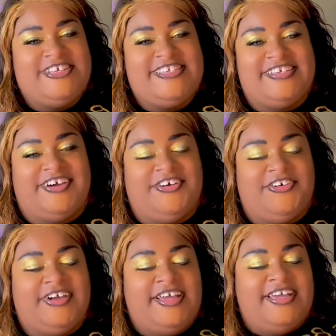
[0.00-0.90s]
So
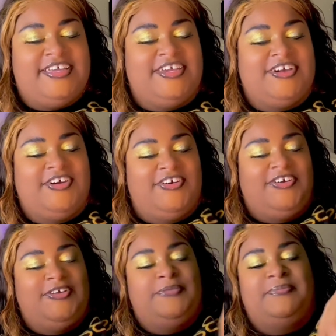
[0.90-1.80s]
your
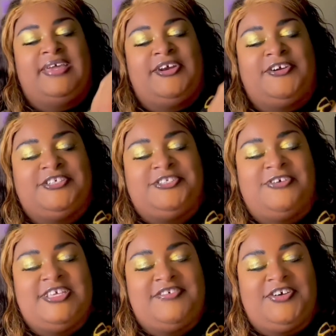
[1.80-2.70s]
girl made her
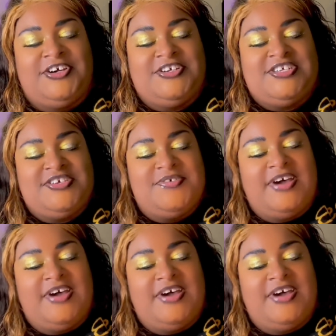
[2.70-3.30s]
choice for her 2